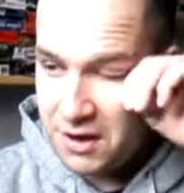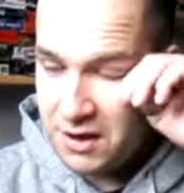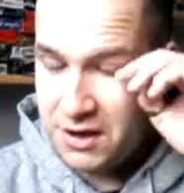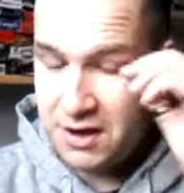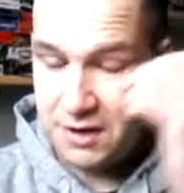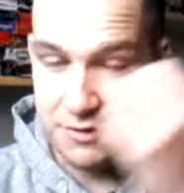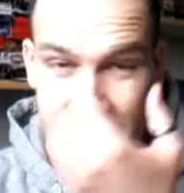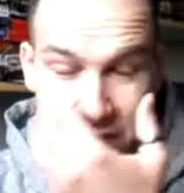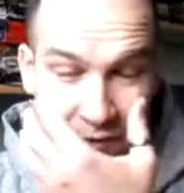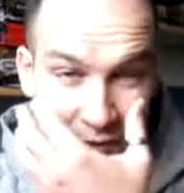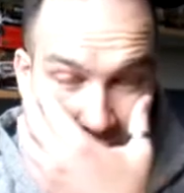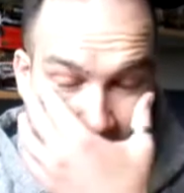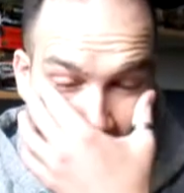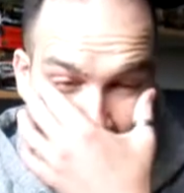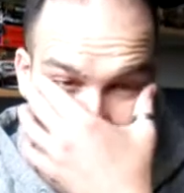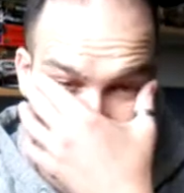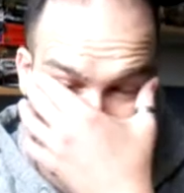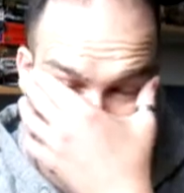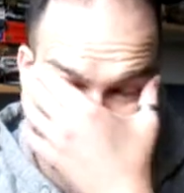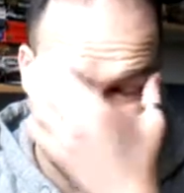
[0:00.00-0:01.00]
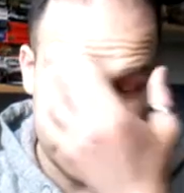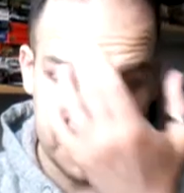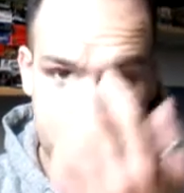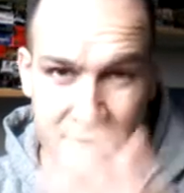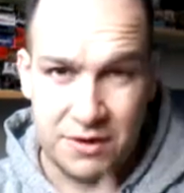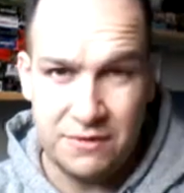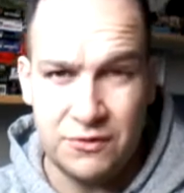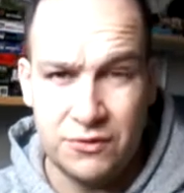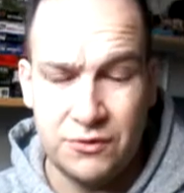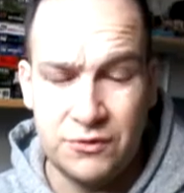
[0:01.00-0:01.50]
There's nothing like having a
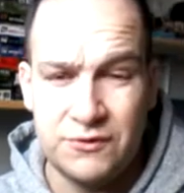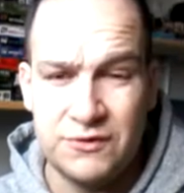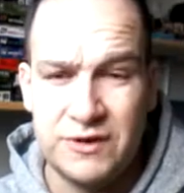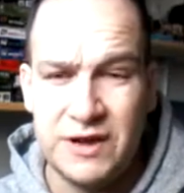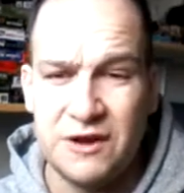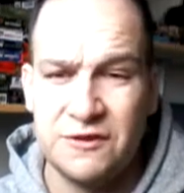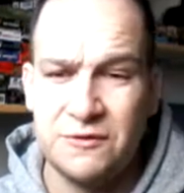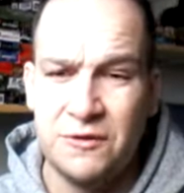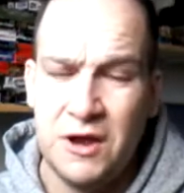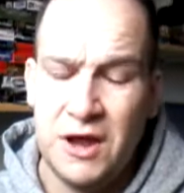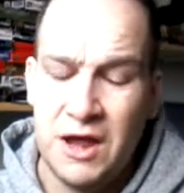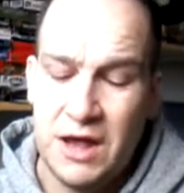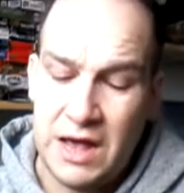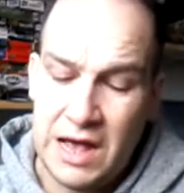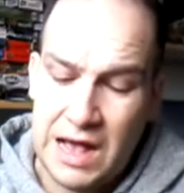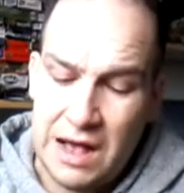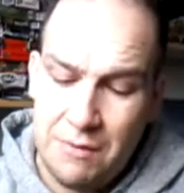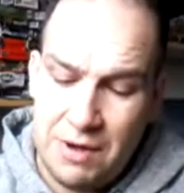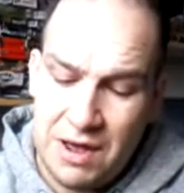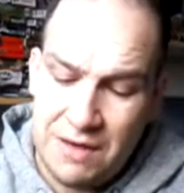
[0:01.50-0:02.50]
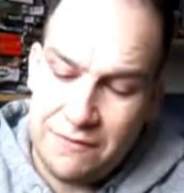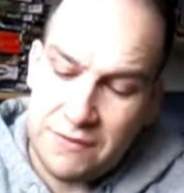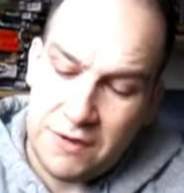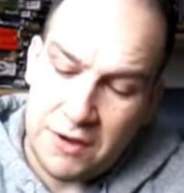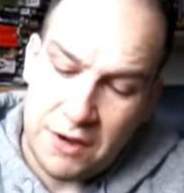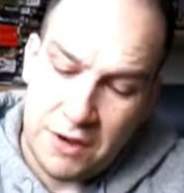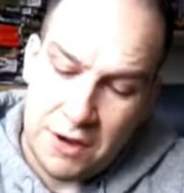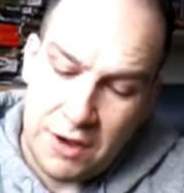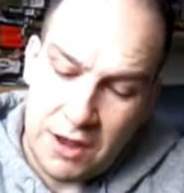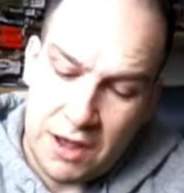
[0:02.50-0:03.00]
bit of a good stash.
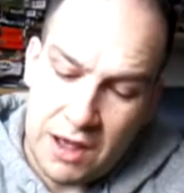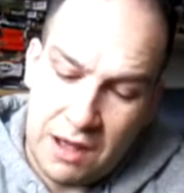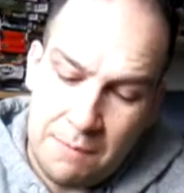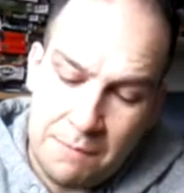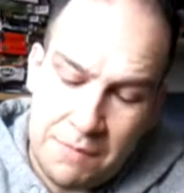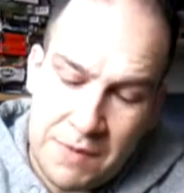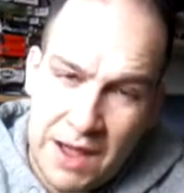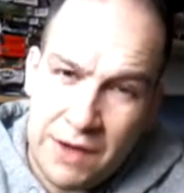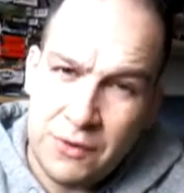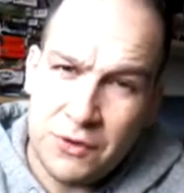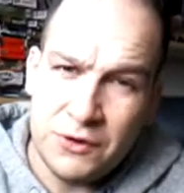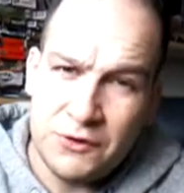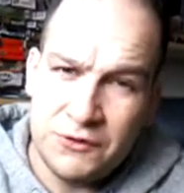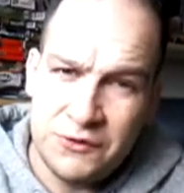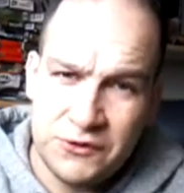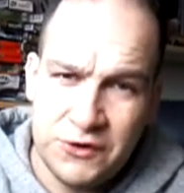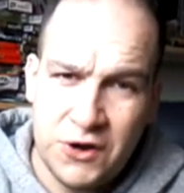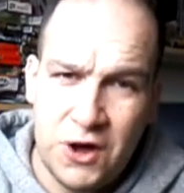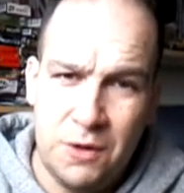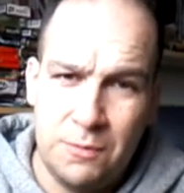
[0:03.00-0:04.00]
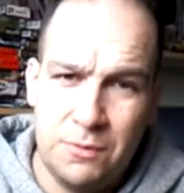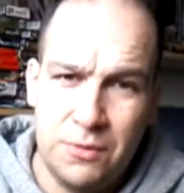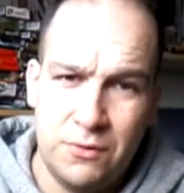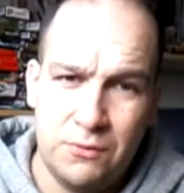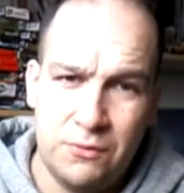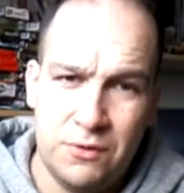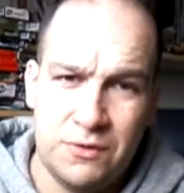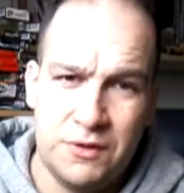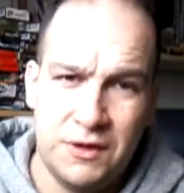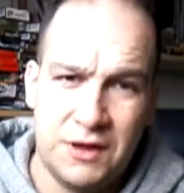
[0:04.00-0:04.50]
However, I'm now going to stop
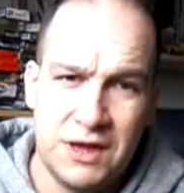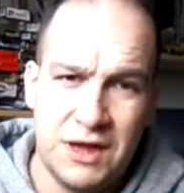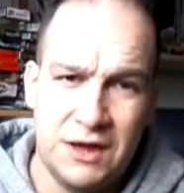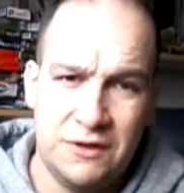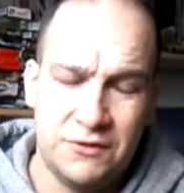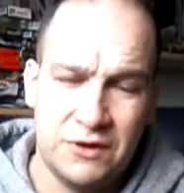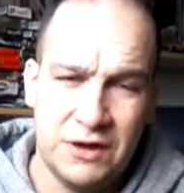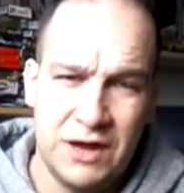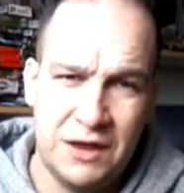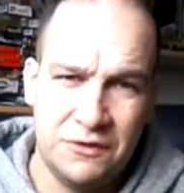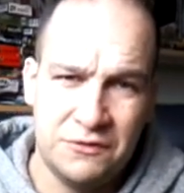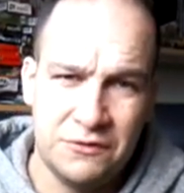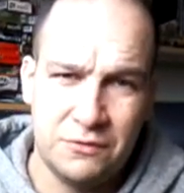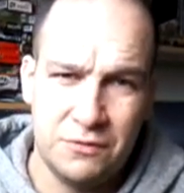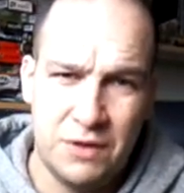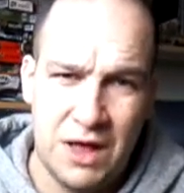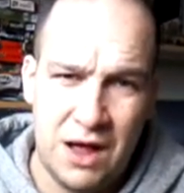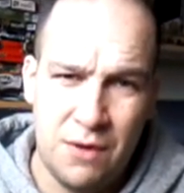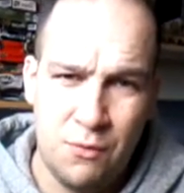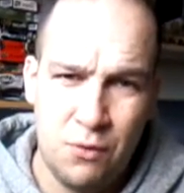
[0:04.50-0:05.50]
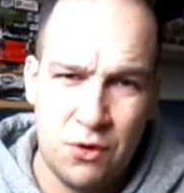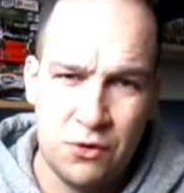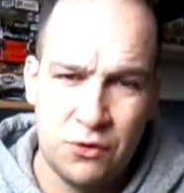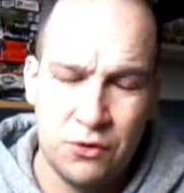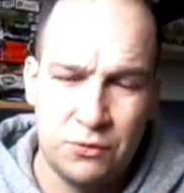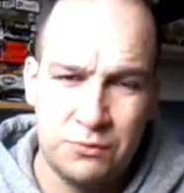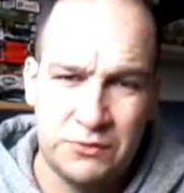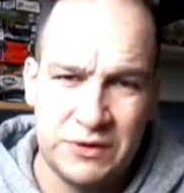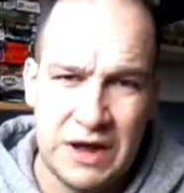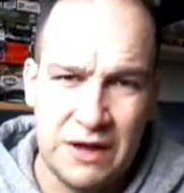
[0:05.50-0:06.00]
with the kits unless like one
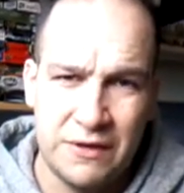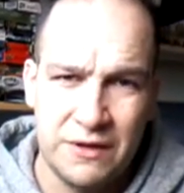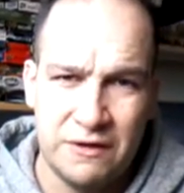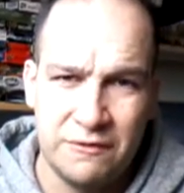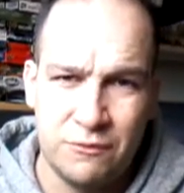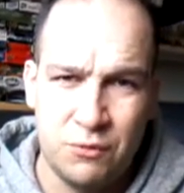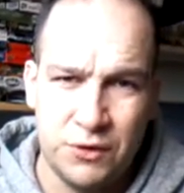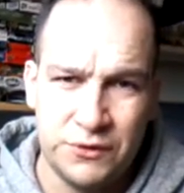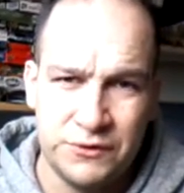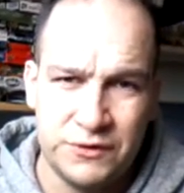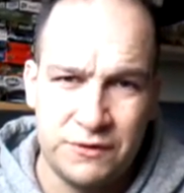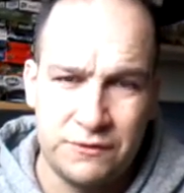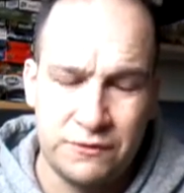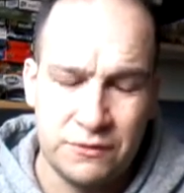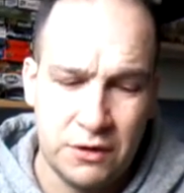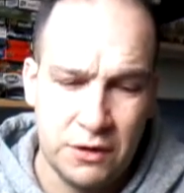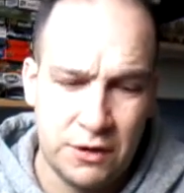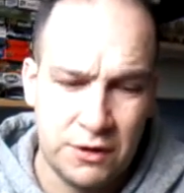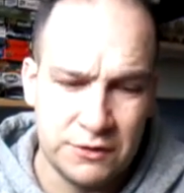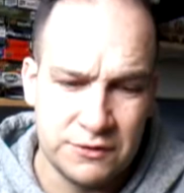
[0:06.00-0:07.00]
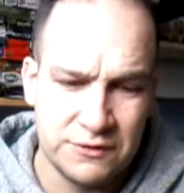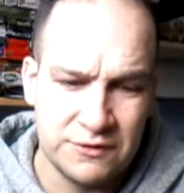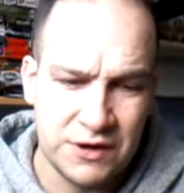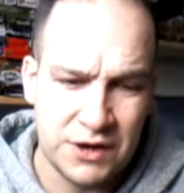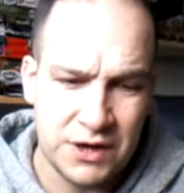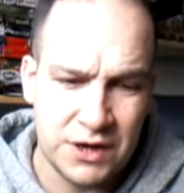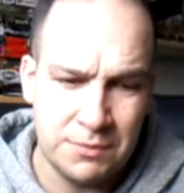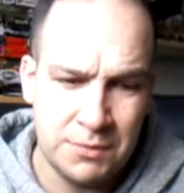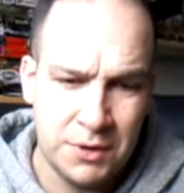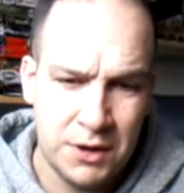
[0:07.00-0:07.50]
comes out that I've wanted for a long
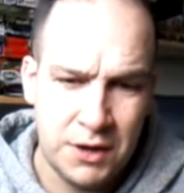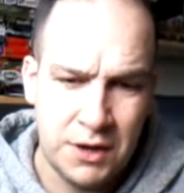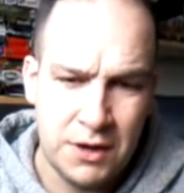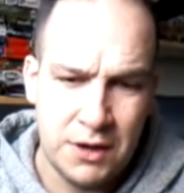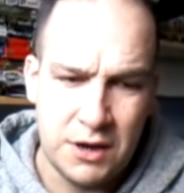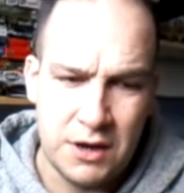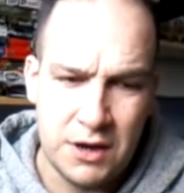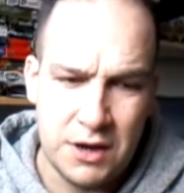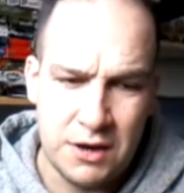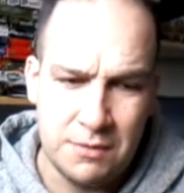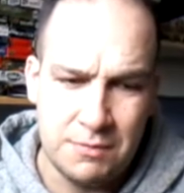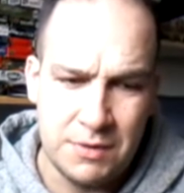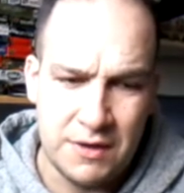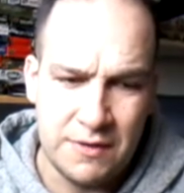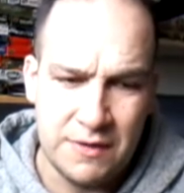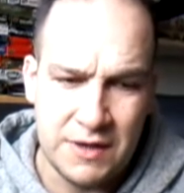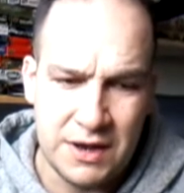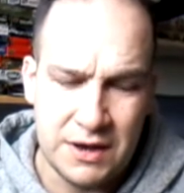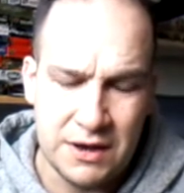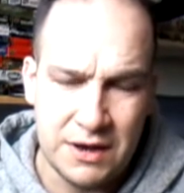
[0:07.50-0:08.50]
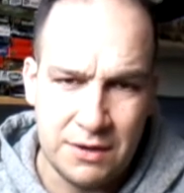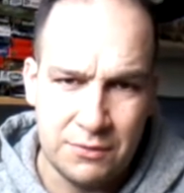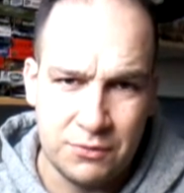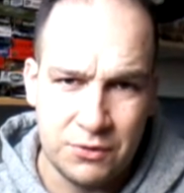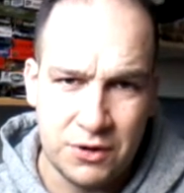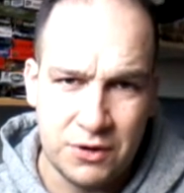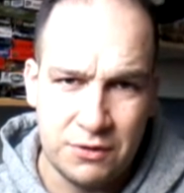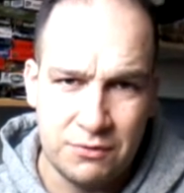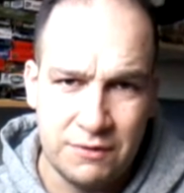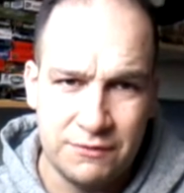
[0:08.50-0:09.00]
time, and then I'm
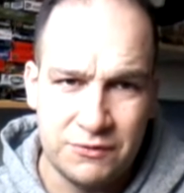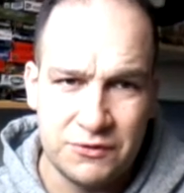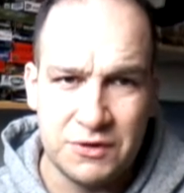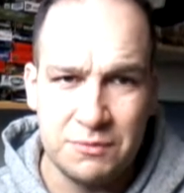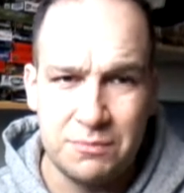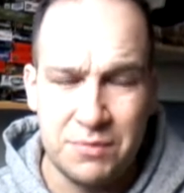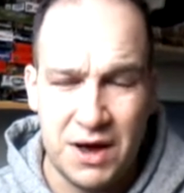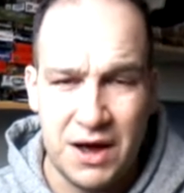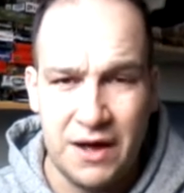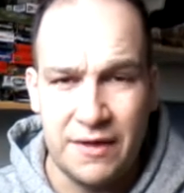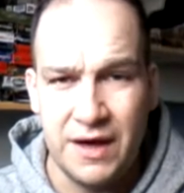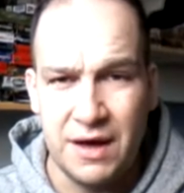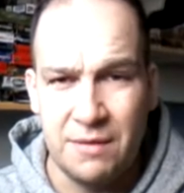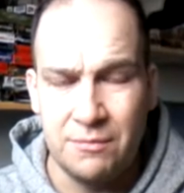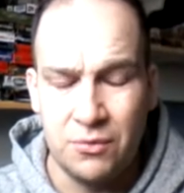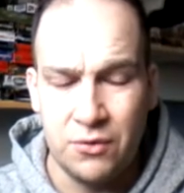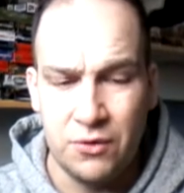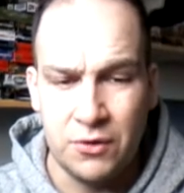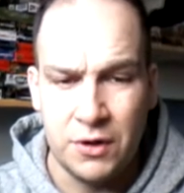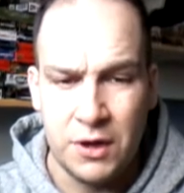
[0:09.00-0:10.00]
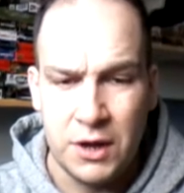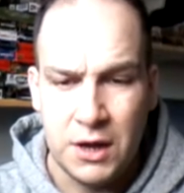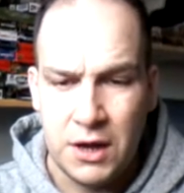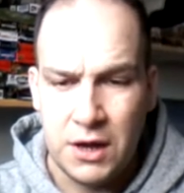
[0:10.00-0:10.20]
going to obviously buy that. But